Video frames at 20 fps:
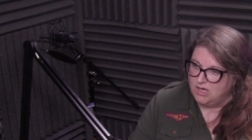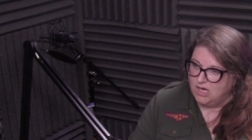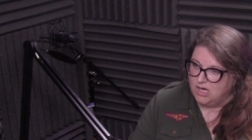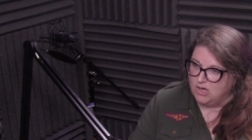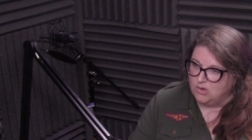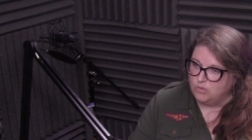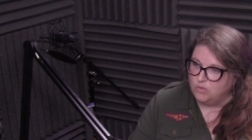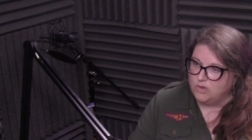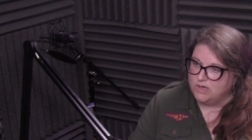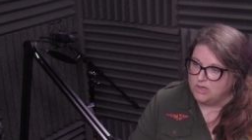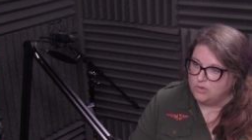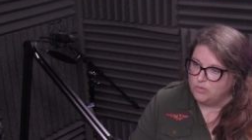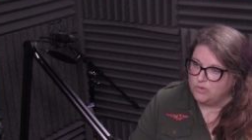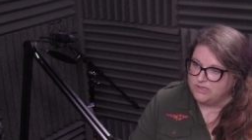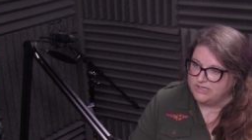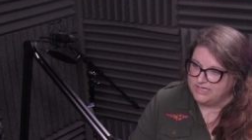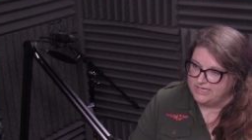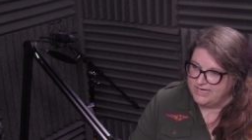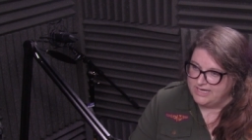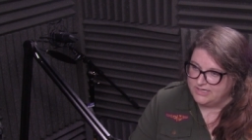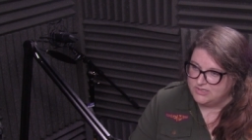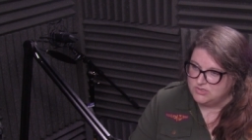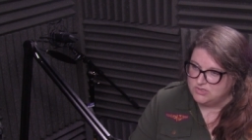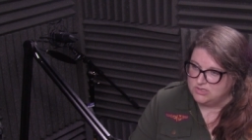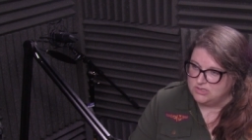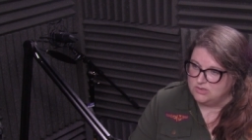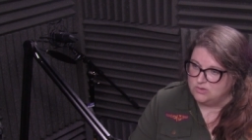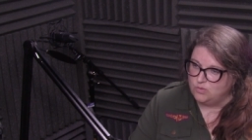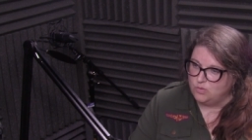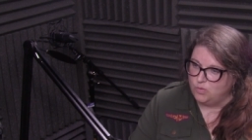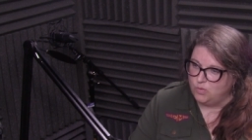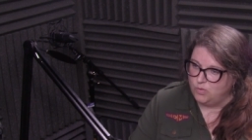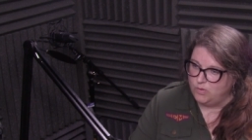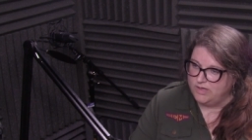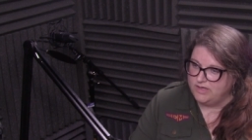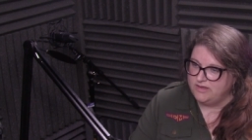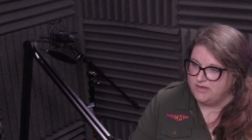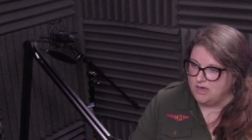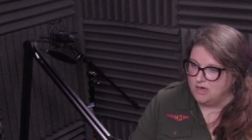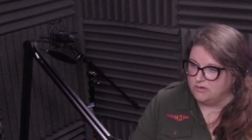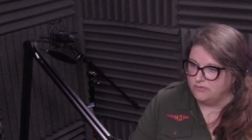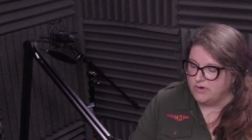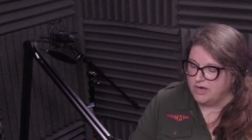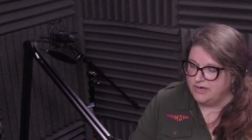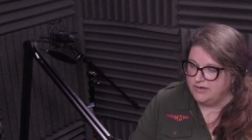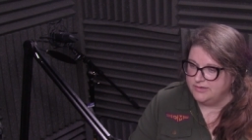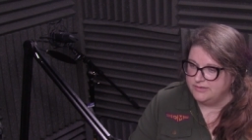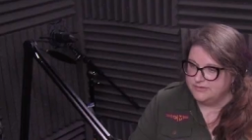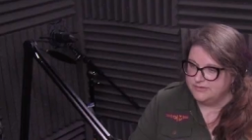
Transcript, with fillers: uh, one-on-one connection okay. with young writers